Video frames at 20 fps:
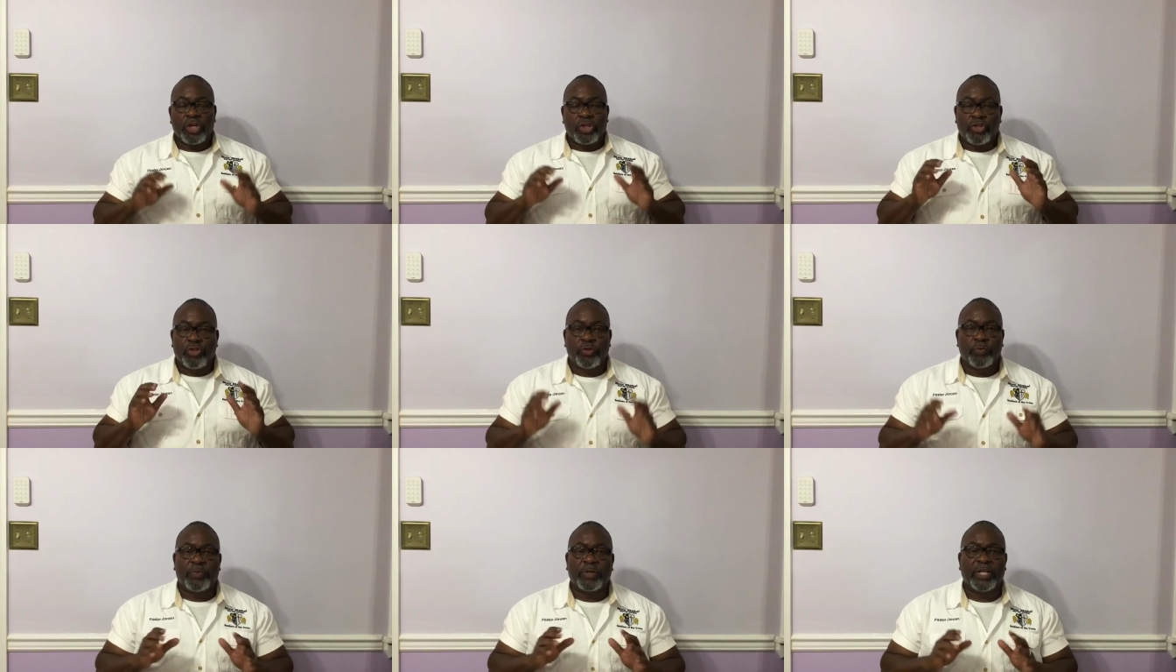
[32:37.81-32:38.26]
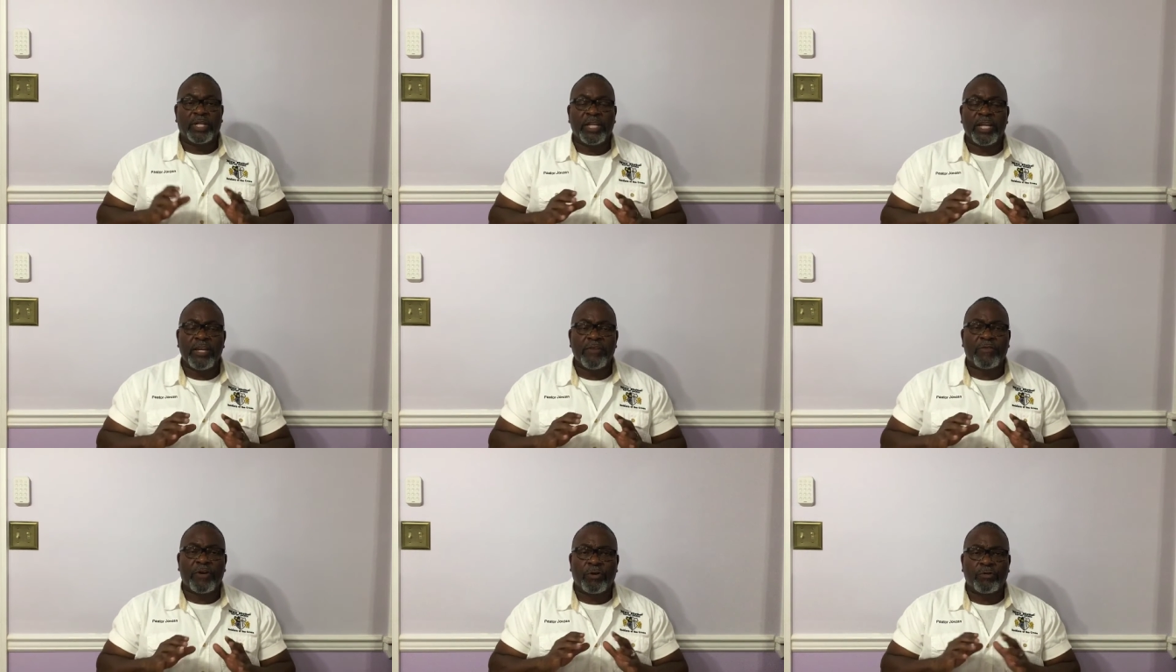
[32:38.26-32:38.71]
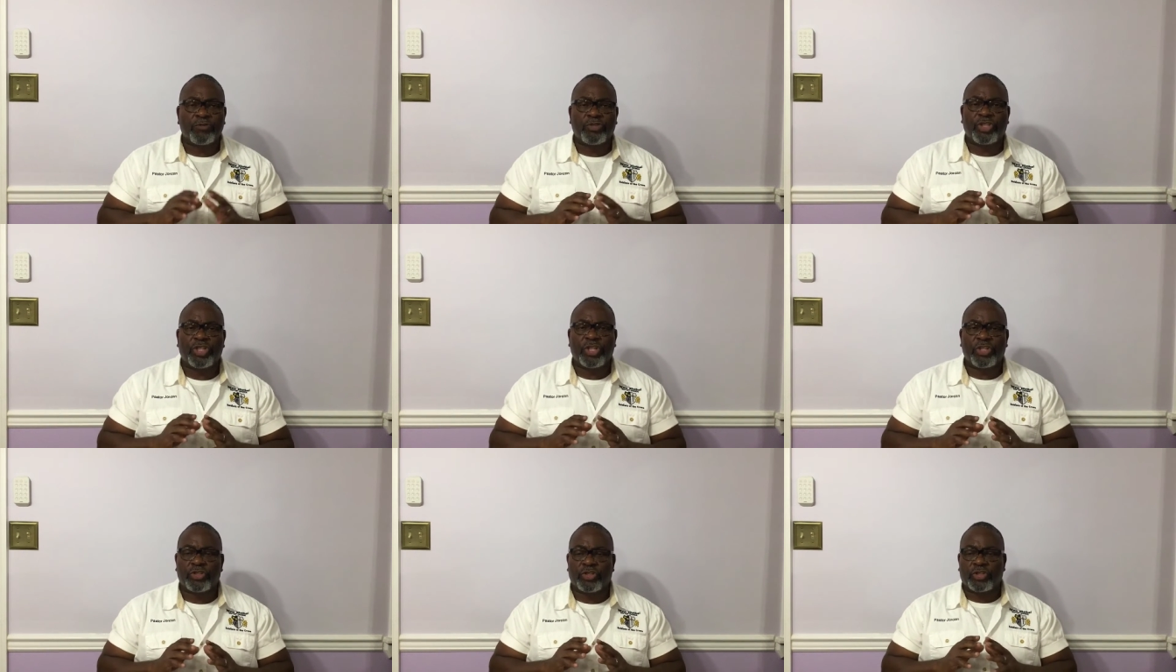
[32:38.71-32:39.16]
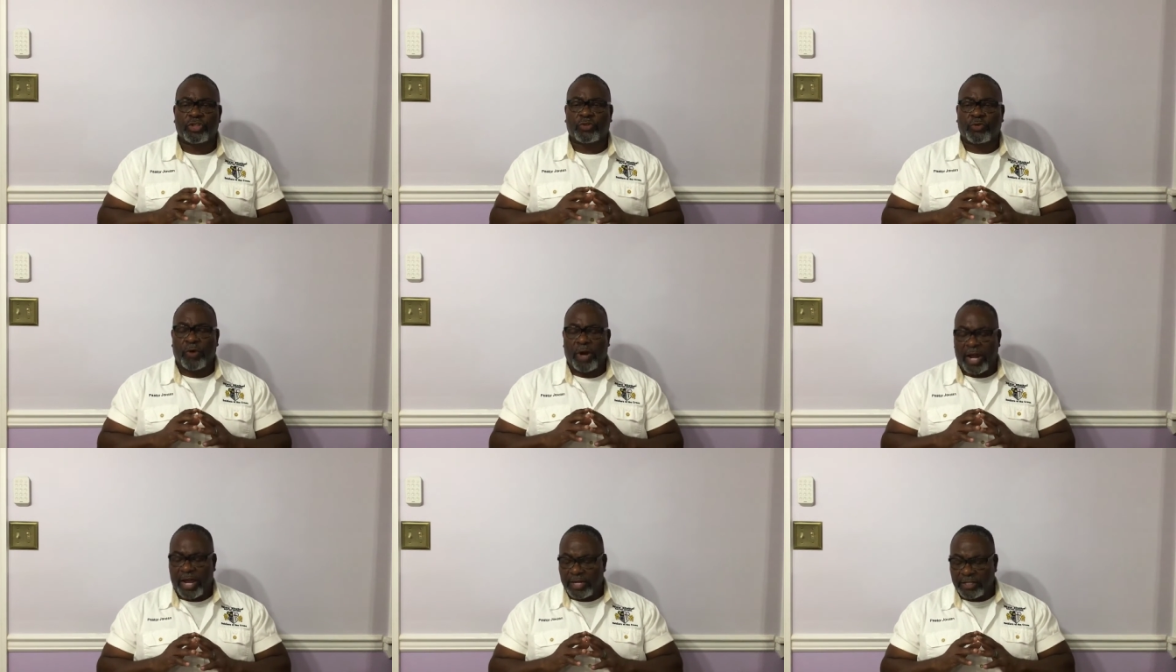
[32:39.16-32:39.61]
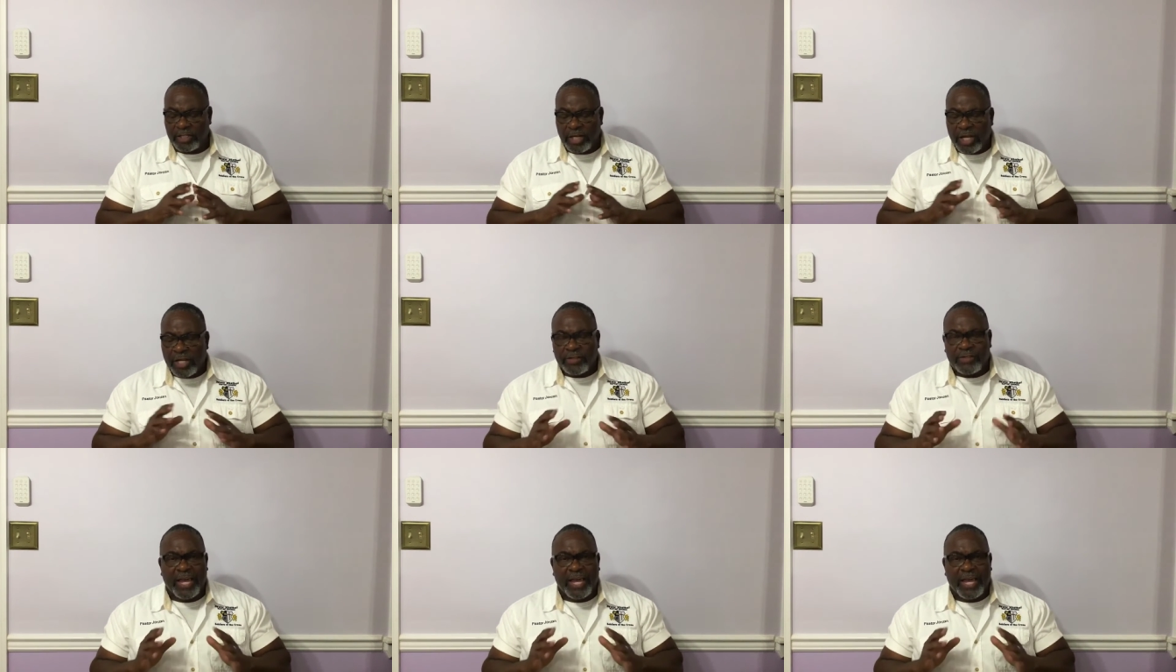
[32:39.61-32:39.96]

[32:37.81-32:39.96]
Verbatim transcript: You believe on Jesus Christ.